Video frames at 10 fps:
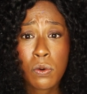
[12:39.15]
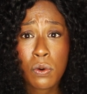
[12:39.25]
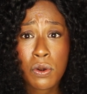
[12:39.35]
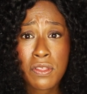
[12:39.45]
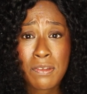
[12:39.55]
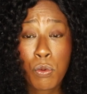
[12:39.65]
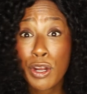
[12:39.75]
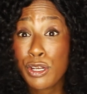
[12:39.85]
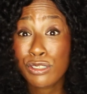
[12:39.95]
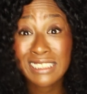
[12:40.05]
or
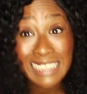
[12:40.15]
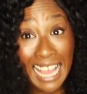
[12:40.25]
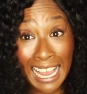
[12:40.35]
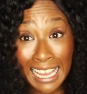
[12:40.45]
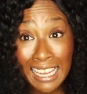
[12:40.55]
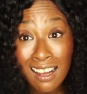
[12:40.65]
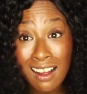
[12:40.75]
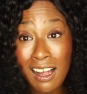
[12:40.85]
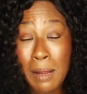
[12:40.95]
where you're staying,